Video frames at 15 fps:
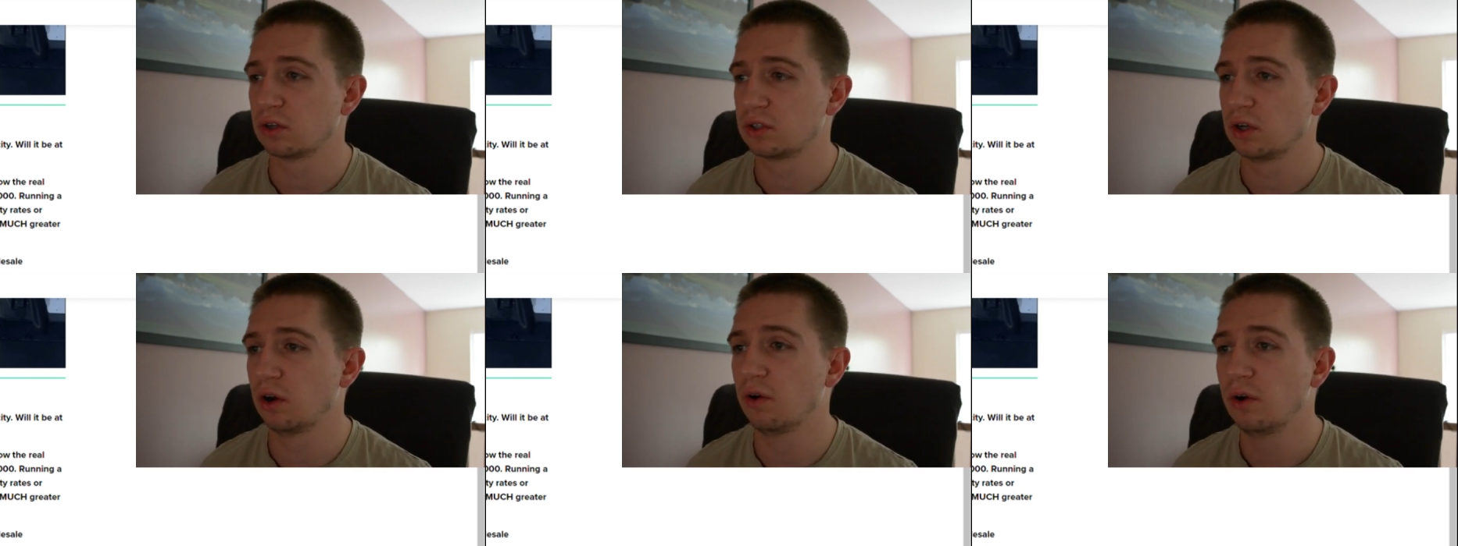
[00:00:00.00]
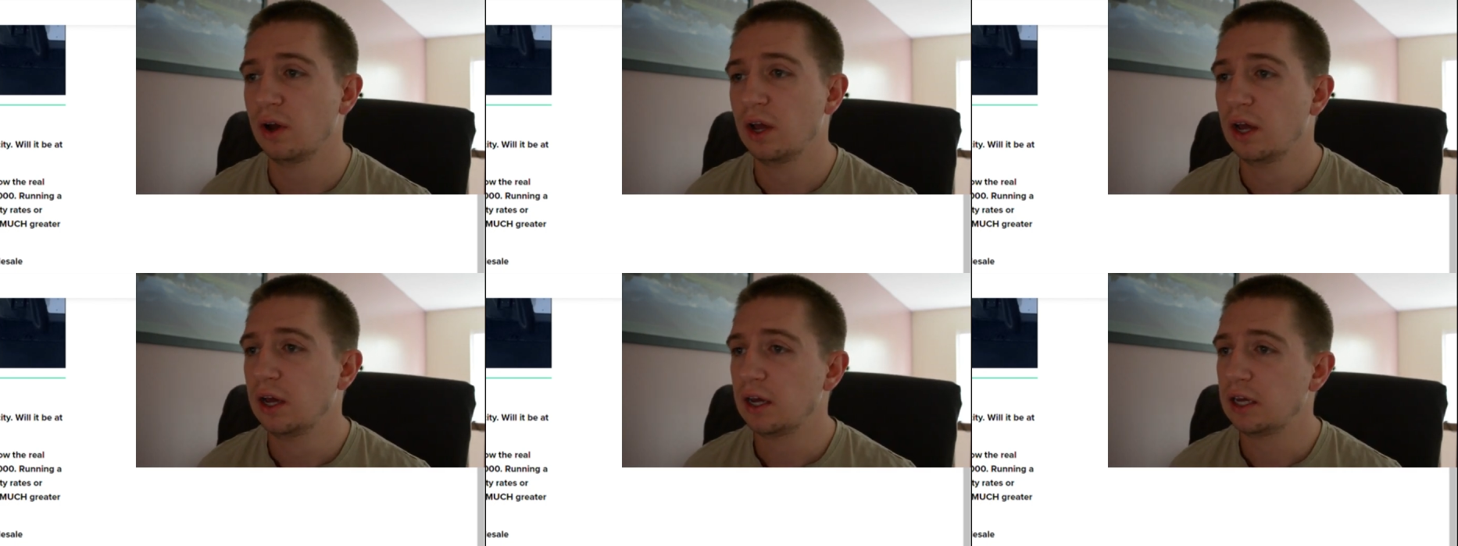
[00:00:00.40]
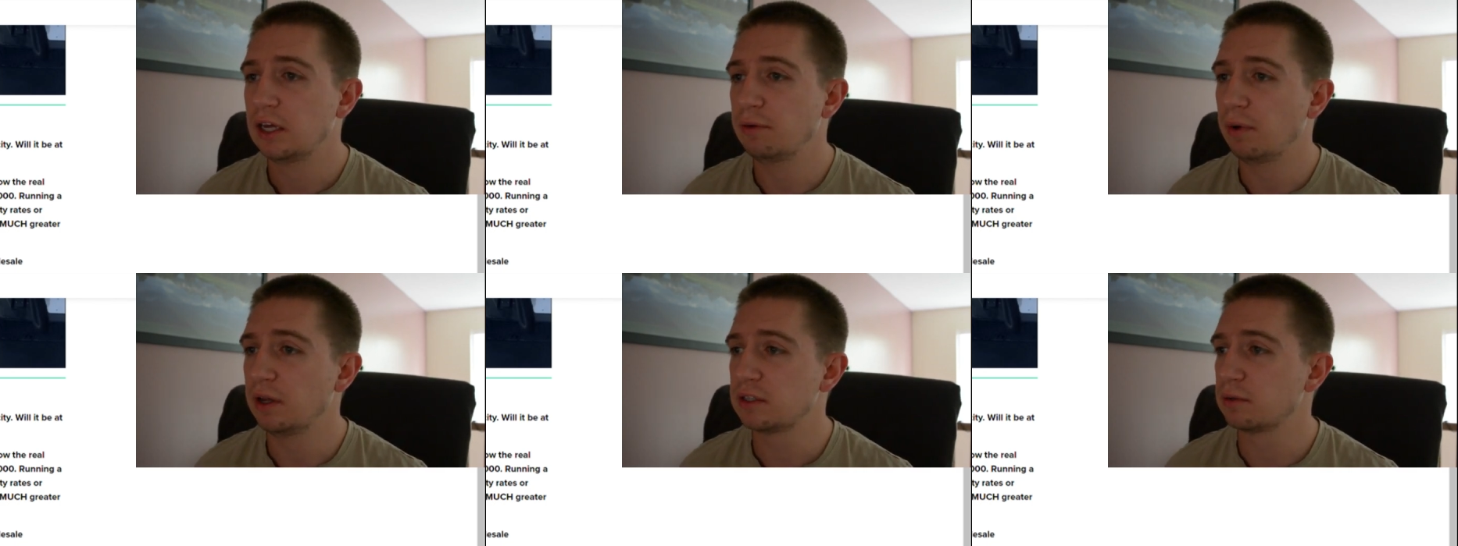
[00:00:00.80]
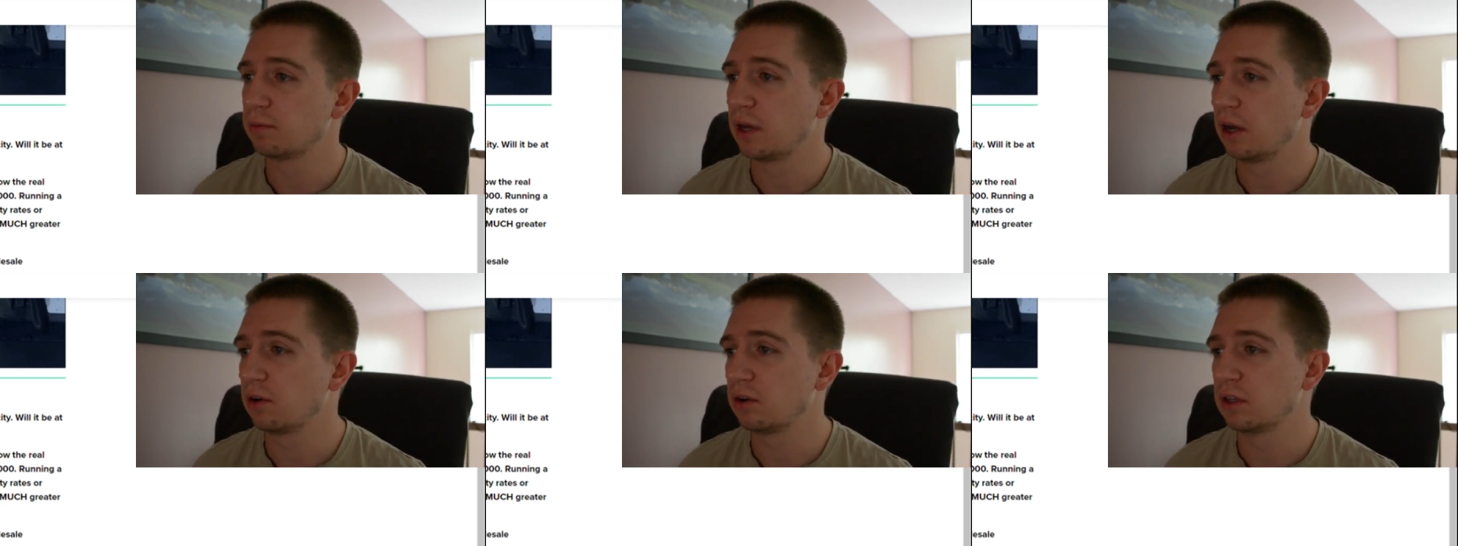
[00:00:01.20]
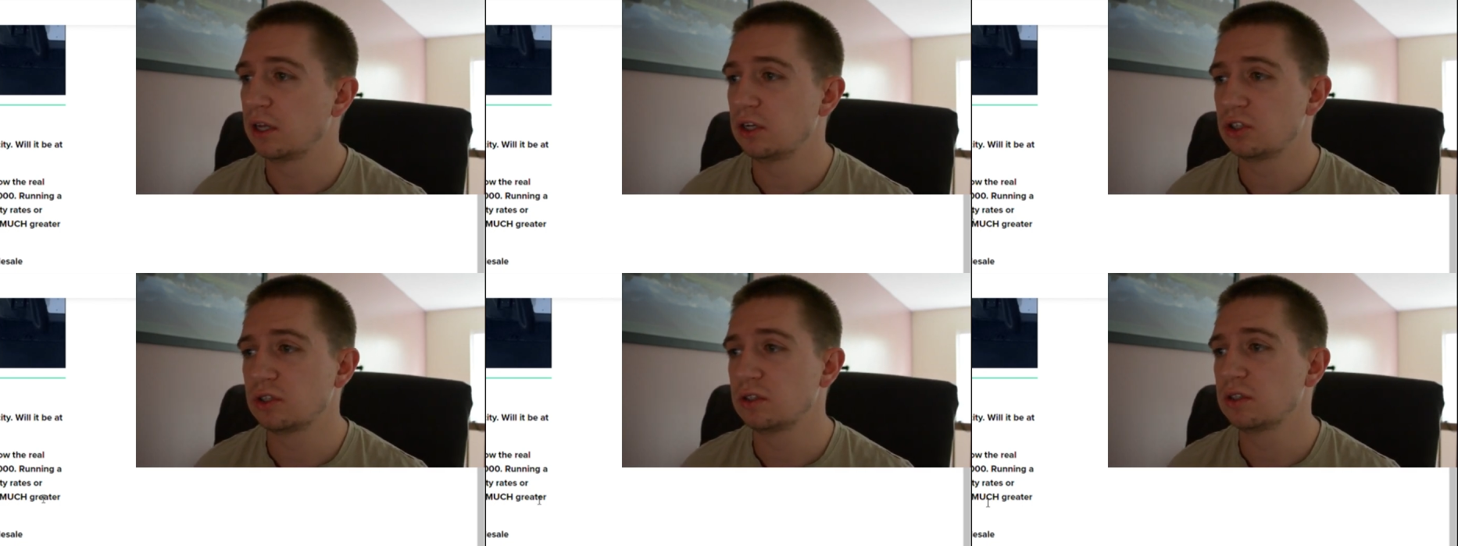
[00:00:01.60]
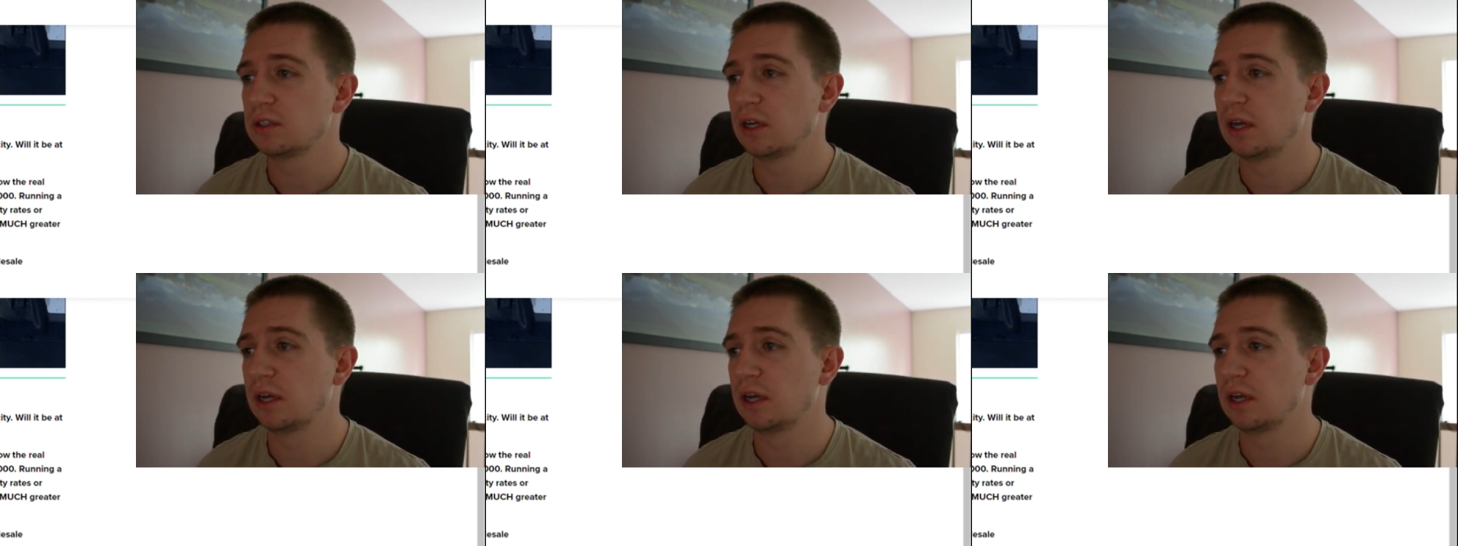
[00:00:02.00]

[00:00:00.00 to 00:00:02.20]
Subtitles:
So he made some calculations